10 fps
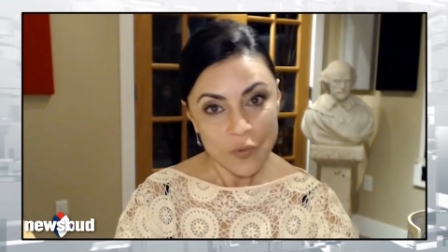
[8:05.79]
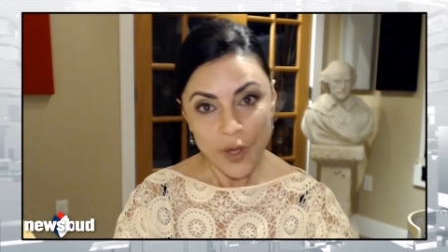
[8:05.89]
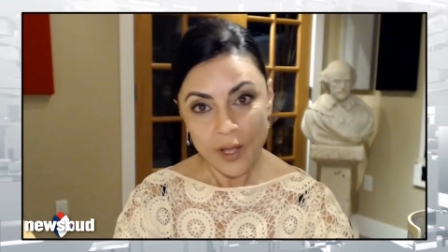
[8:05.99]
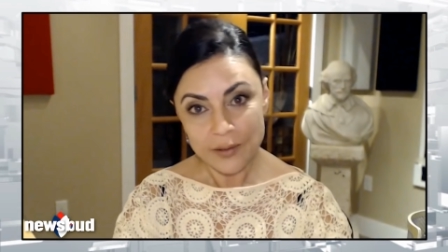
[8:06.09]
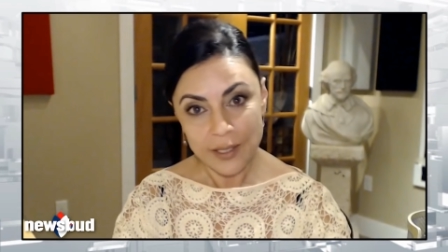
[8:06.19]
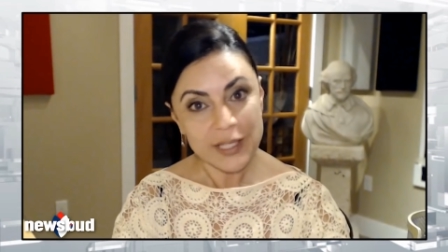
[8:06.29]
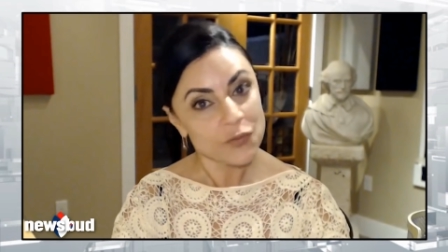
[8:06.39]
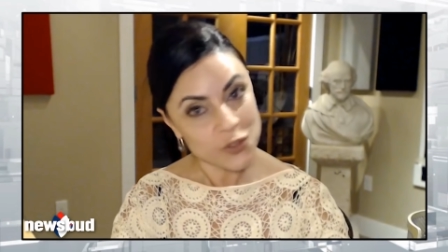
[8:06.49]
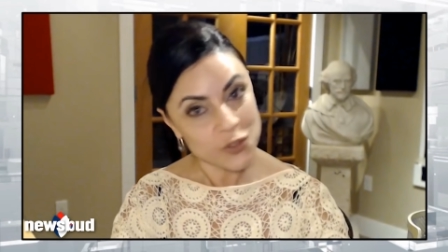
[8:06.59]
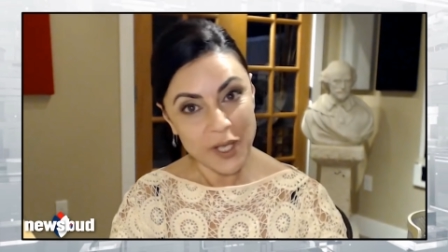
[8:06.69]
Well,
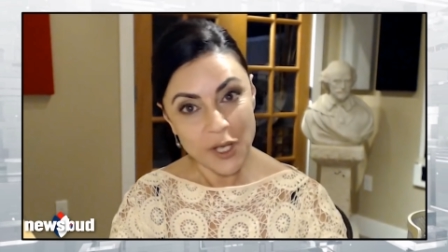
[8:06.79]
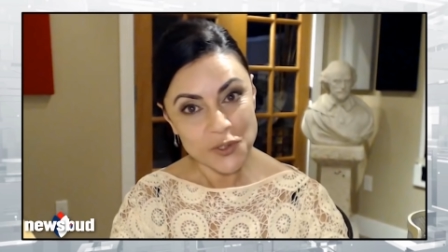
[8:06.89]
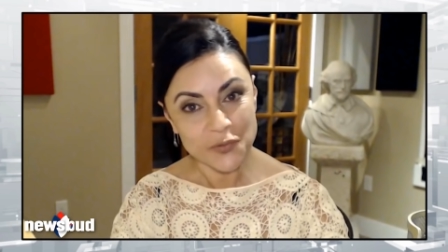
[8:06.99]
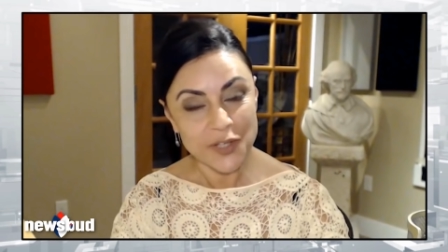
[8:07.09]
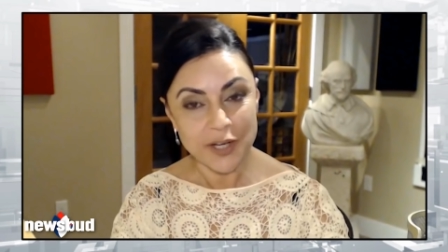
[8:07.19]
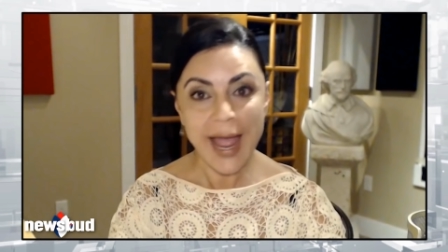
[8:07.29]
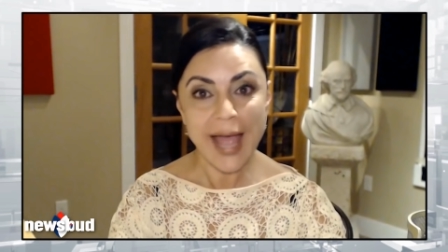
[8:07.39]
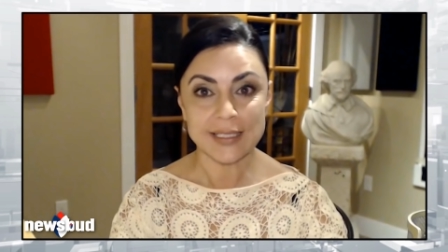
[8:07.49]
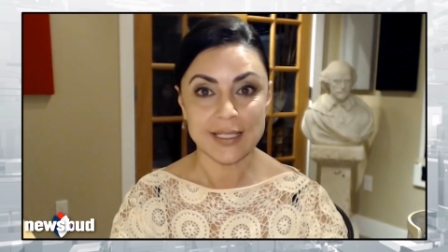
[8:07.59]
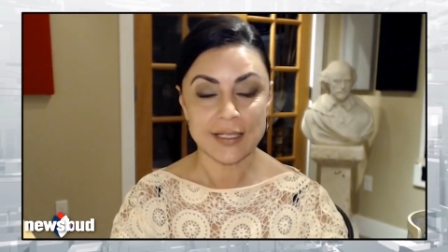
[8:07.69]
it was because of their
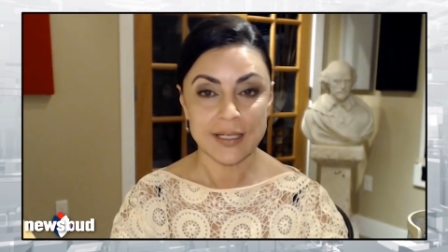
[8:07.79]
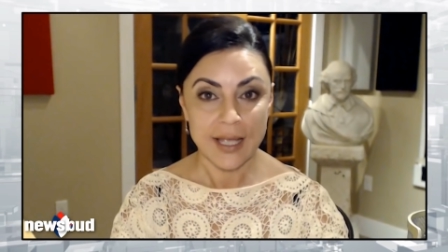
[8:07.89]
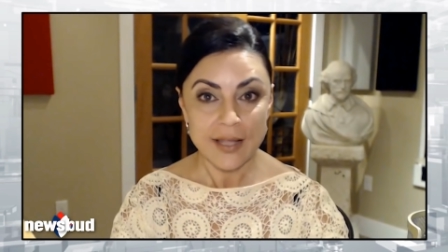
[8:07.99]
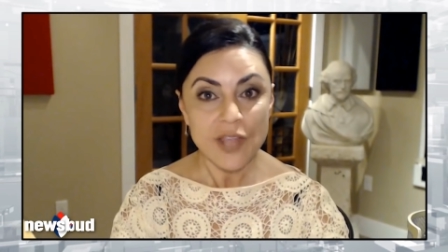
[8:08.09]
accent.